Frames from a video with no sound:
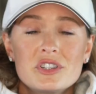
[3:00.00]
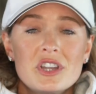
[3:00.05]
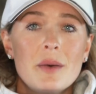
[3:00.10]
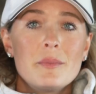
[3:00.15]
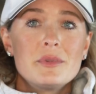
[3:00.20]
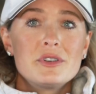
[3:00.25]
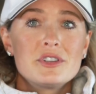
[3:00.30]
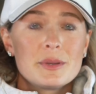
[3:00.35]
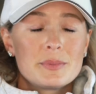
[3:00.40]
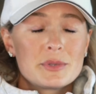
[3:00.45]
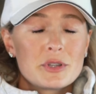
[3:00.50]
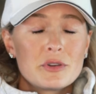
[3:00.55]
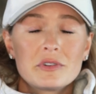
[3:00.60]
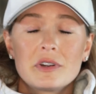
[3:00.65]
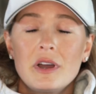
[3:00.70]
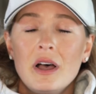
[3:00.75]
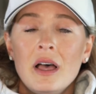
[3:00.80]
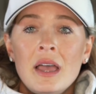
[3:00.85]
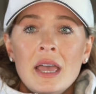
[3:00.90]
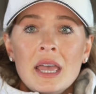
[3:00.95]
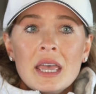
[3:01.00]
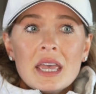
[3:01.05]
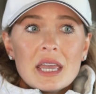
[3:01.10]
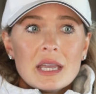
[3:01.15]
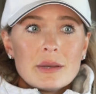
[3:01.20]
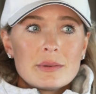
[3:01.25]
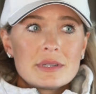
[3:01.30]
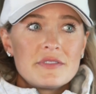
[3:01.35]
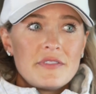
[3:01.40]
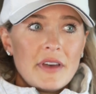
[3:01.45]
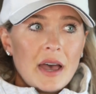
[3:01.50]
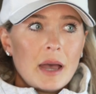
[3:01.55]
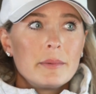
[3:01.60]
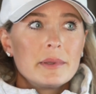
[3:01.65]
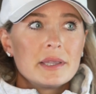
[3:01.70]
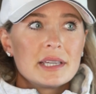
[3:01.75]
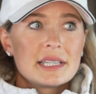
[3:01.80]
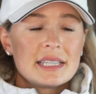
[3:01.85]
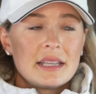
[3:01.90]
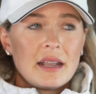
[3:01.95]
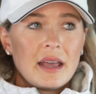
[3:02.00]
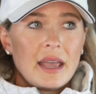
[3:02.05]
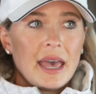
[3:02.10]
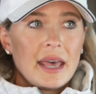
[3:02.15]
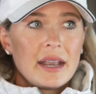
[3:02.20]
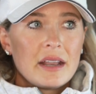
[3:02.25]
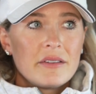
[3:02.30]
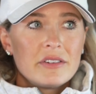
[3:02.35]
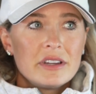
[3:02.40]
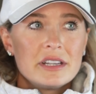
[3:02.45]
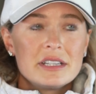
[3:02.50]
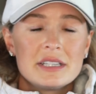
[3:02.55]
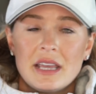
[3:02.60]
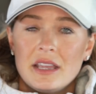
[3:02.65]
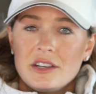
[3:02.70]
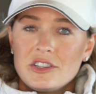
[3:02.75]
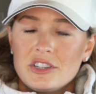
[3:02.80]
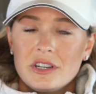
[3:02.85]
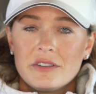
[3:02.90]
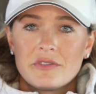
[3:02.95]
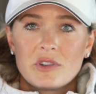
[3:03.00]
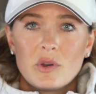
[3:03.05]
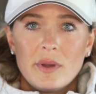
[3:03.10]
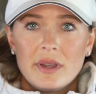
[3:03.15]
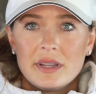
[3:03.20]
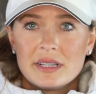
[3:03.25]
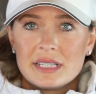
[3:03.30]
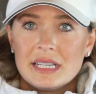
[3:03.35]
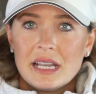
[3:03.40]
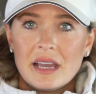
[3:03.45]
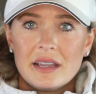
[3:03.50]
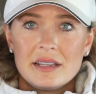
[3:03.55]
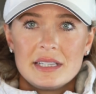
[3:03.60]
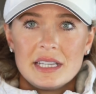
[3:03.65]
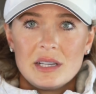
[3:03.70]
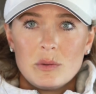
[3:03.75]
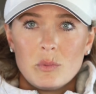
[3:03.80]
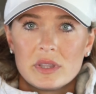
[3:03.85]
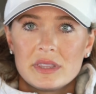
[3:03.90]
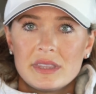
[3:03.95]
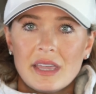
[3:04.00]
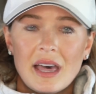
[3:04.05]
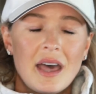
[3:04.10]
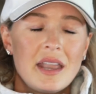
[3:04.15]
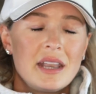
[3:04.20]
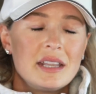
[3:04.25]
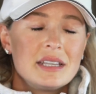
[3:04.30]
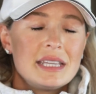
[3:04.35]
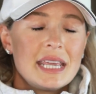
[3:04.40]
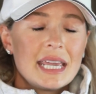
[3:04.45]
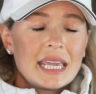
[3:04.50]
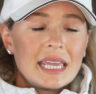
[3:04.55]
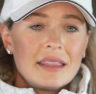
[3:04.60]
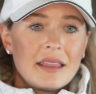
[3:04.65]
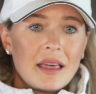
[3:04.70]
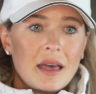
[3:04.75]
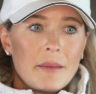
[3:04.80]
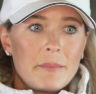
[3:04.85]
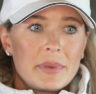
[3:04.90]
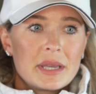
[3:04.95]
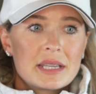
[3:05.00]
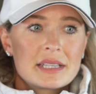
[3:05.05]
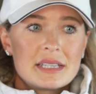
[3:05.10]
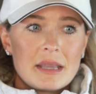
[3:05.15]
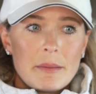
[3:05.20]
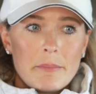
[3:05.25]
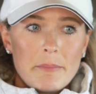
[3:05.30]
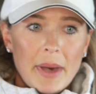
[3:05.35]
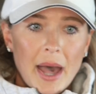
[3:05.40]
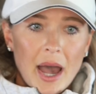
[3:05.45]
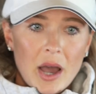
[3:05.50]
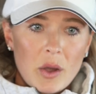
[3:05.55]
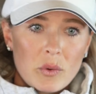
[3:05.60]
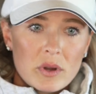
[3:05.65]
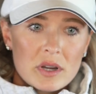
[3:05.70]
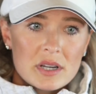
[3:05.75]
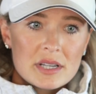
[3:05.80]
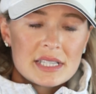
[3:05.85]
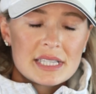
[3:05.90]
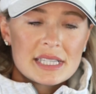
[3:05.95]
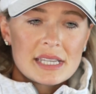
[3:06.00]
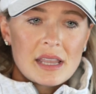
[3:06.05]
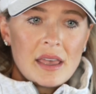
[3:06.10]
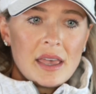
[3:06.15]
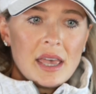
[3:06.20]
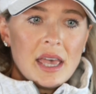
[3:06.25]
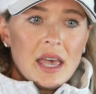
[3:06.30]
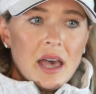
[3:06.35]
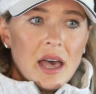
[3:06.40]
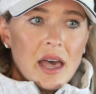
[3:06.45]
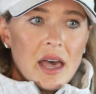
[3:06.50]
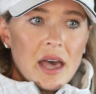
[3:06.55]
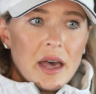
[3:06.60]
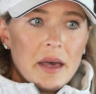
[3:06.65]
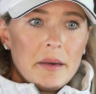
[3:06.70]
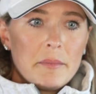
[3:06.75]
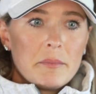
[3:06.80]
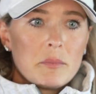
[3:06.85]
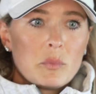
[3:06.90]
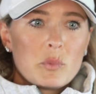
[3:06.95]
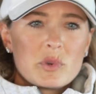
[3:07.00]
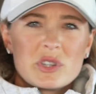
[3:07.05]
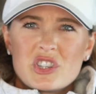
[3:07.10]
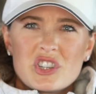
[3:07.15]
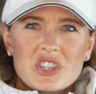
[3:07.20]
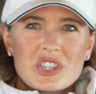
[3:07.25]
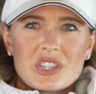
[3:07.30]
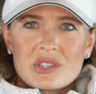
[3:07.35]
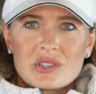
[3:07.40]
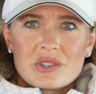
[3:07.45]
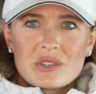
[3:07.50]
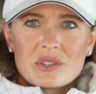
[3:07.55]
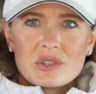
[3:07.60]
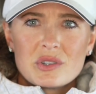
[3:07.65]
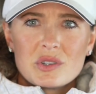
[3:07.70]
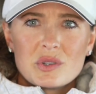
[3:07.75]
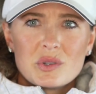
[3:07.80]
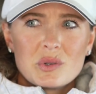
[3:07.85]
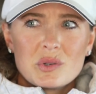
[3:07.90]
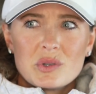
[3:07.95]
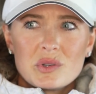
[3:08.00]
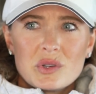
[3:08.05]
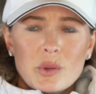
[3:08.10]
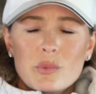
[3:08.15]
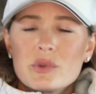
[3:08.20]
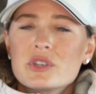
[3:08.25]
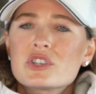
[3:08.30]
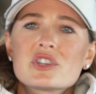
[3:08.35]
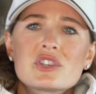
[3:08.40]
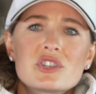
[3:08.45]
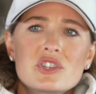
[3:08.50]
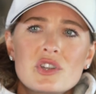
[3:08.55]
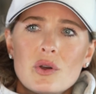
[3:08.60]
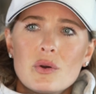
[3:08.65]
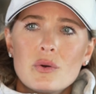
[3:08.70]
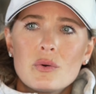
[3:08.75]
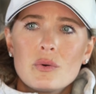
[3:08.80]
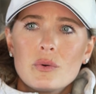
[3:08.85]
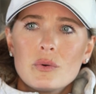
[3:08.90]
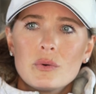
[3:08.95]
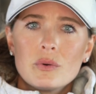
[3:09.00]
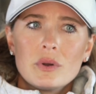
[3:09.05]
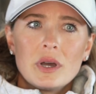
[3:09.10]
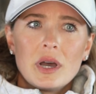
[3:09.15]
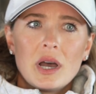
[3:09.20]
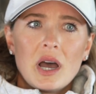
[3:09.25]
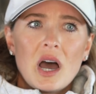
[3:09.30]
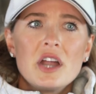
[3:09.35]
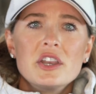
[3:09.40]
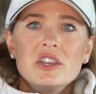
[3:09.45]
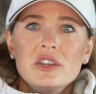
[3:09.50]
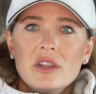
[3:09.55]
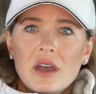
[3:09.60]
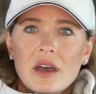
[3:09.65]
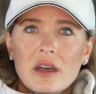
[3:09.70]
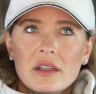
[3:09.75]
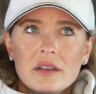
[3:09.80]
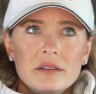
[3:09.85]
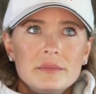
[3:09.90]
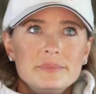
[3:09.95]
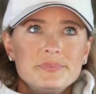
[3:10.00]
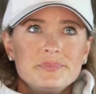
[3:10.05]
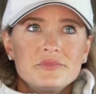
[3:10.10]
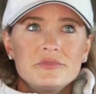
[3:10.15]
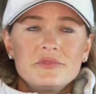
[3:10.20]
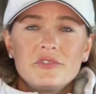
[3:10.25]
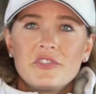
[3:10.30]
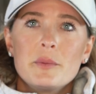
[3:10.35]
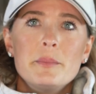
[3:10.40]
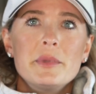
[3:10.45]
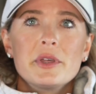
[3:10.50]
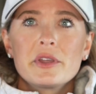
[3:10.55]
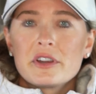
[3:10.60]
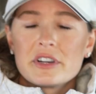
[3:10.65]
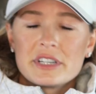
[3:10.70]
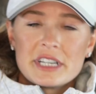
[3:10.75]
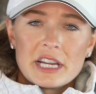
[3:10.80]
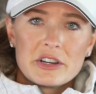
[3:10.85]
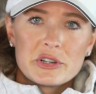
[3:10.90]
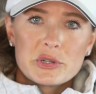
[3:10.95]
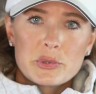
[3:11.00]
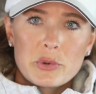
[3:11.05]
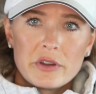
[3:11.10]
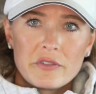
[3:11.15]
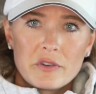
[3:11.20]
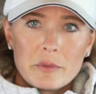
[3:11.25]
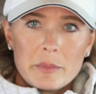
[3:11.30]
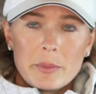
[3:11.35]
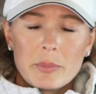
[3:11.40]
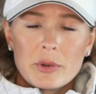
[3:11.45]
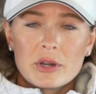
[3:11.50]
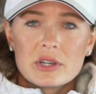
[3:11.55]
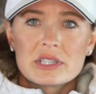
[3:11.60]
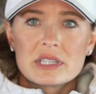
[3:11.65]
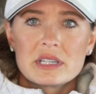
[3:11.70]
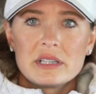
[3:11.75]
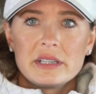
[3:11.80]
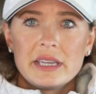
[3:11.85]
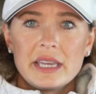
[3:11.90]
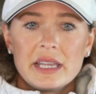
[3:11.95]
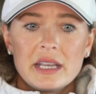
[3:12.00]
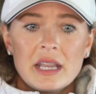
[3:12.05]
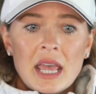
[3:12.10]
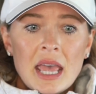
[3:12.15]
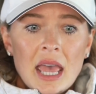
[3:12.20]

Championships overall, it was fabulous. And I had every intention of going into 19 with that. And taking that big step backwards was just it was just so unfamiliar territory for me personally.